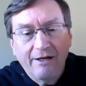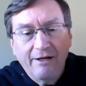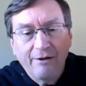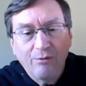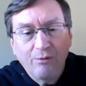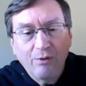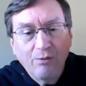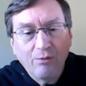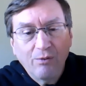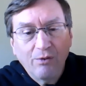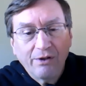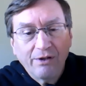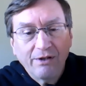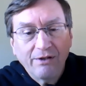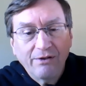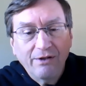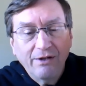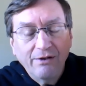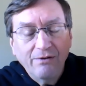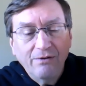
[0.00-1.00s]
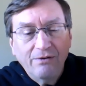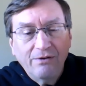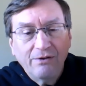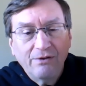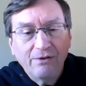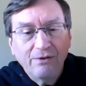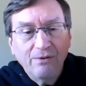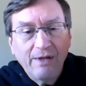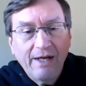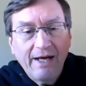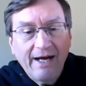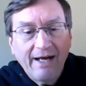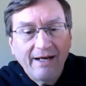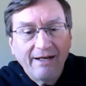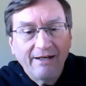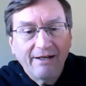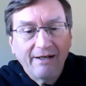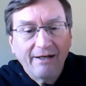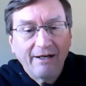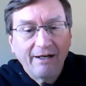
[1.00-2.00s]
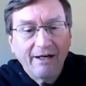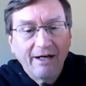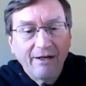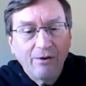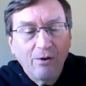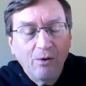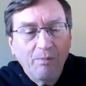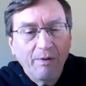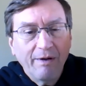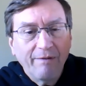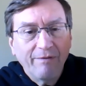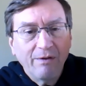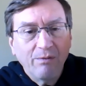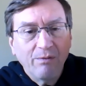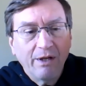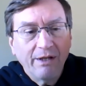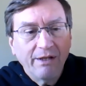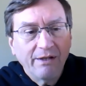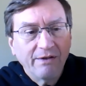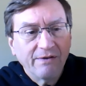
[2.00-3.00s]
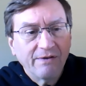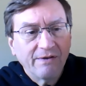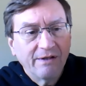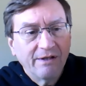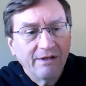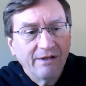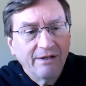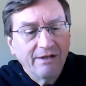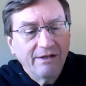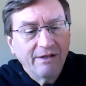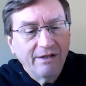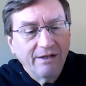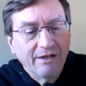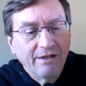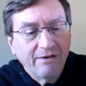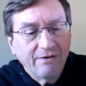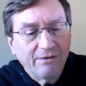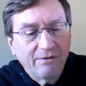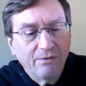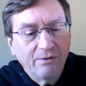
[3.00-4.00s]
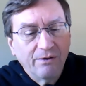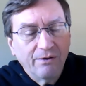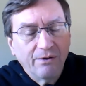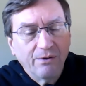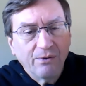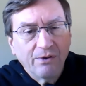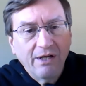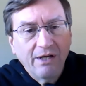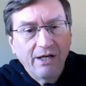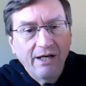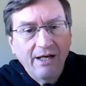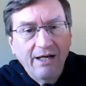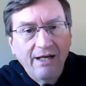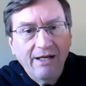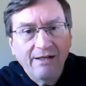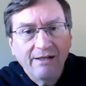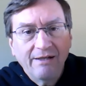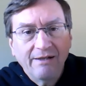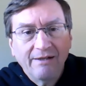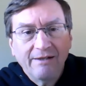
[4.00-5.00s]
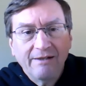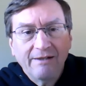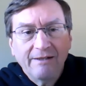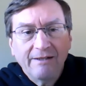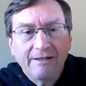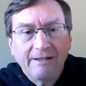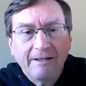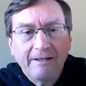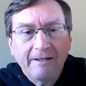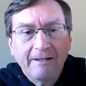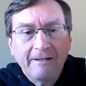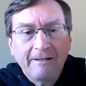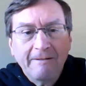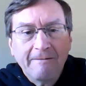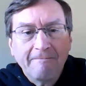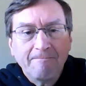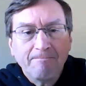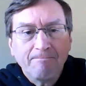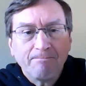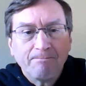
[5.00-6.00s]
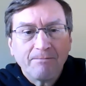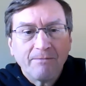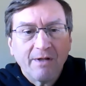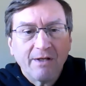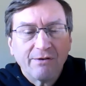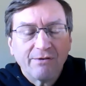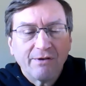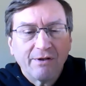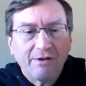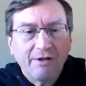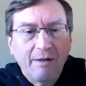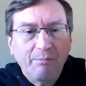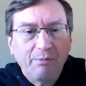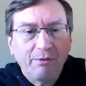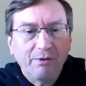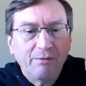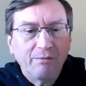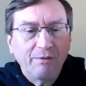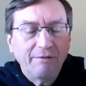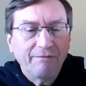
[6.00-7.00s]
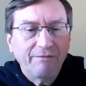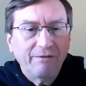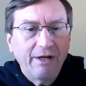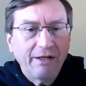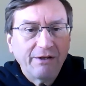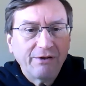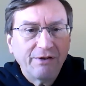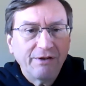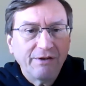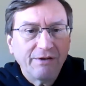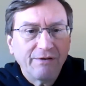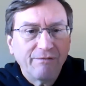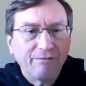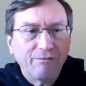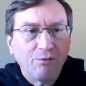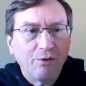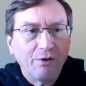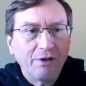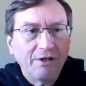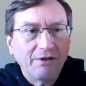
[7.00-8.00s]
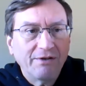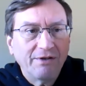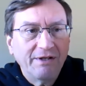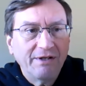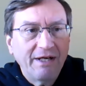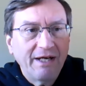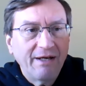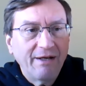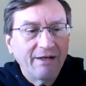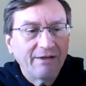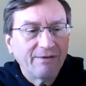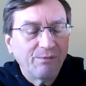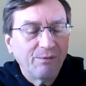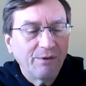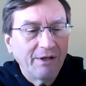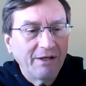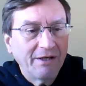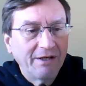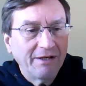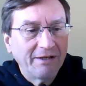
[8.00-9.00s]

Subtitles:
we will continue to do that. I hope everyone is doing okay. Just a couple of reflections for you today as we